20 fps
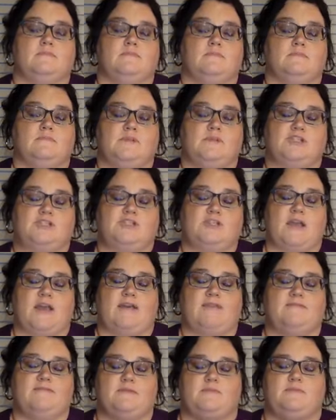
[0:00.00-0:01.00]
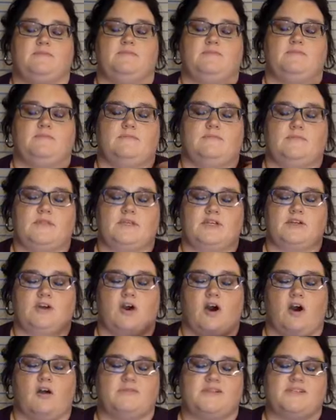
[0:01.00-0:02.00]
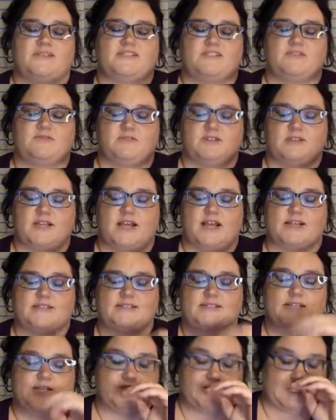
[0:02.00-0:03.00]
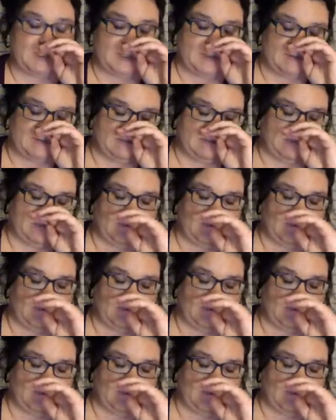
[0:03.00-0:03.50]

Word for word: but you have the the calmness, the relaxation